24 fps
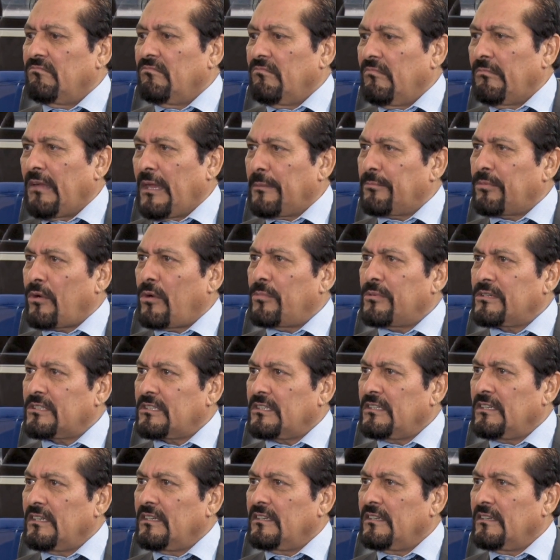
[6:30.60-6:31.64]
my
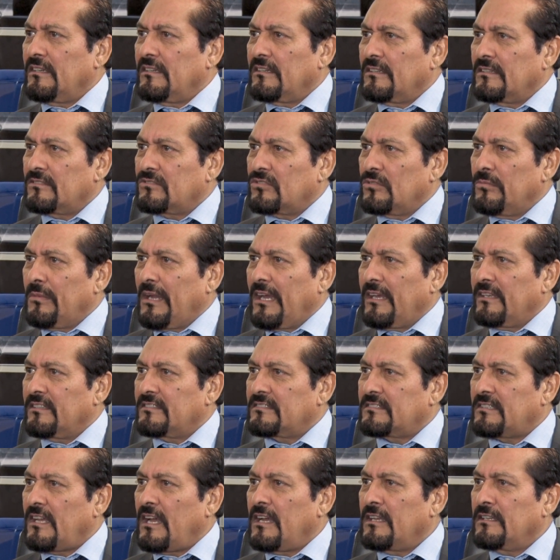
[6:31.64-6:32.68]
property to my
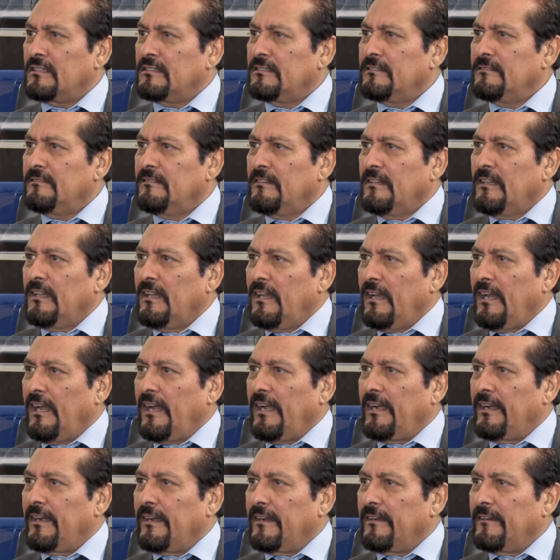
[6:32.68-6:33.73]
son
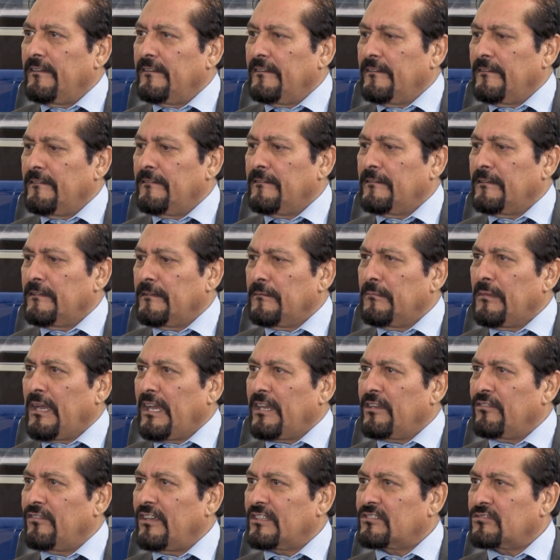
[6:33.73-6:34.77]
and my
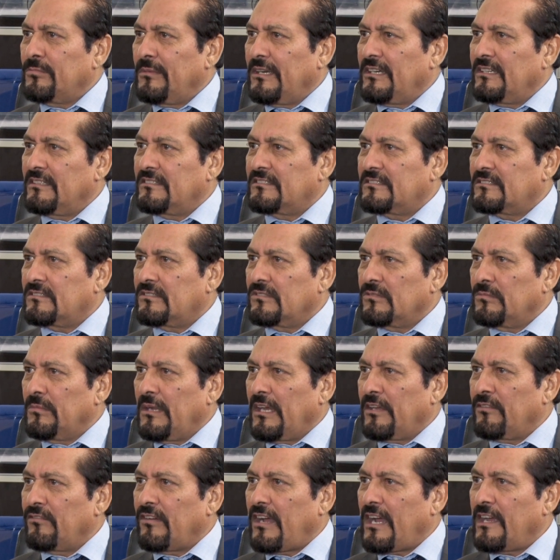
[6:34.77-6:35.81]
investments to
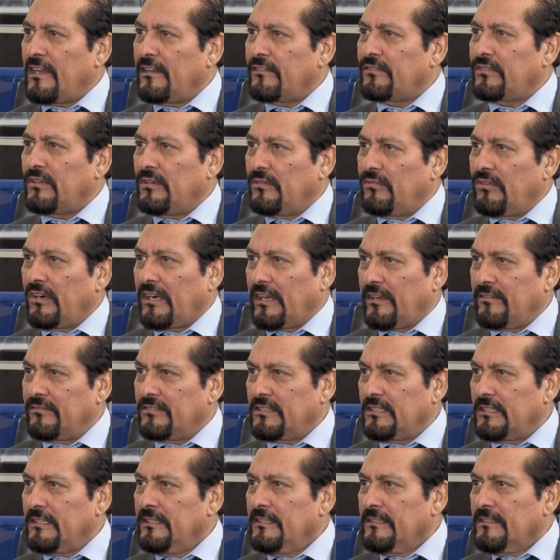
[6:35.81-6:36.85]
my wife or
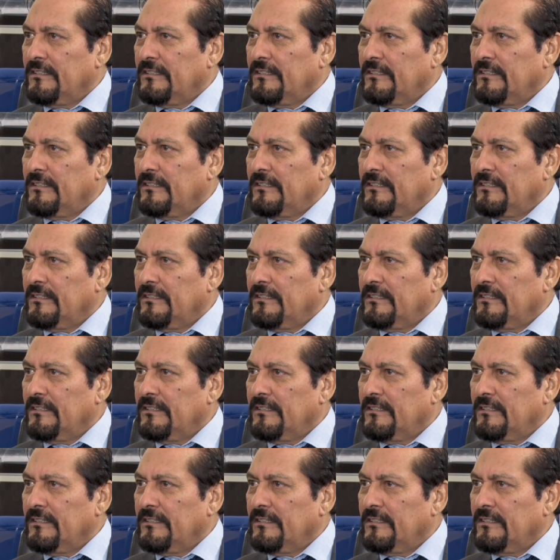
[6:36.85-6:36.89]
whatever